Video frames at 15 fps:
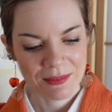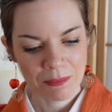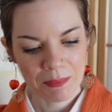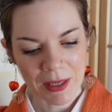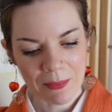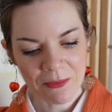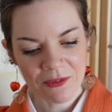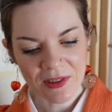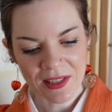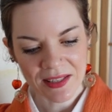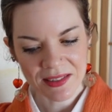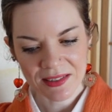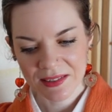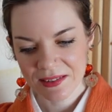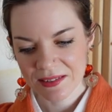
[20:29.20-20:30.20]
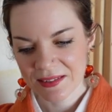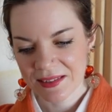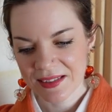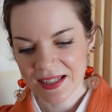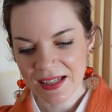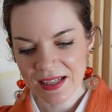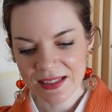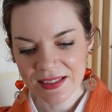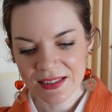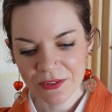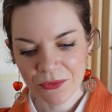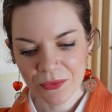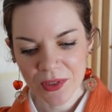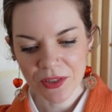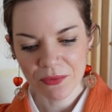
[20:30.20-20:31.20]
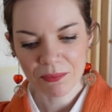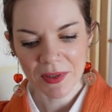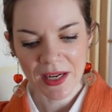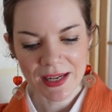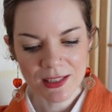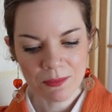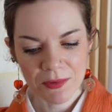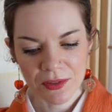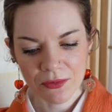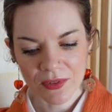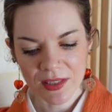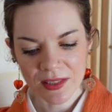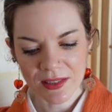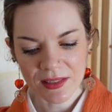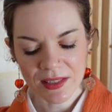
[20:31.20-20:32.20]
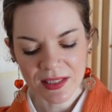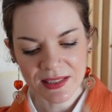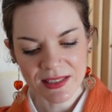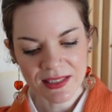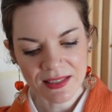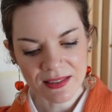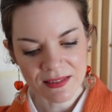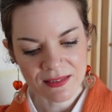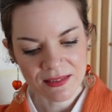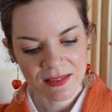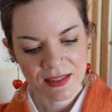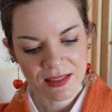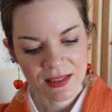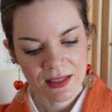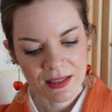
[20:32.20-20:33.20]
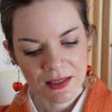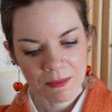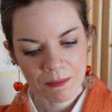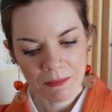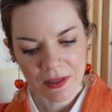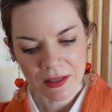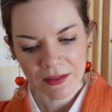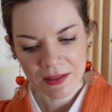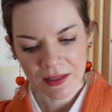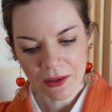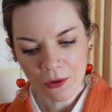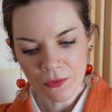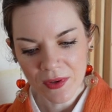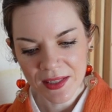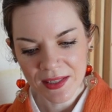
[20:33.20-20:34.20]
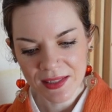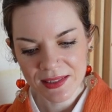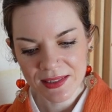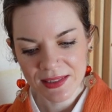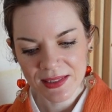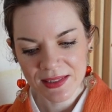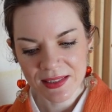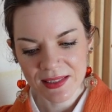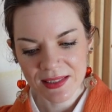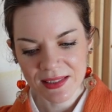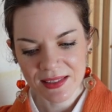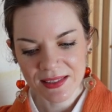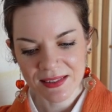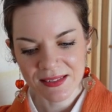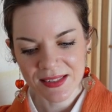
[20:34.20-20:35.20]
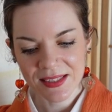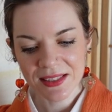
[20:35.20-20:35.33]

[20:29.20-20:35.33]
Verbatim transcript: pamphlet. I didn't really, my husband read it, I didn't. But they already existed in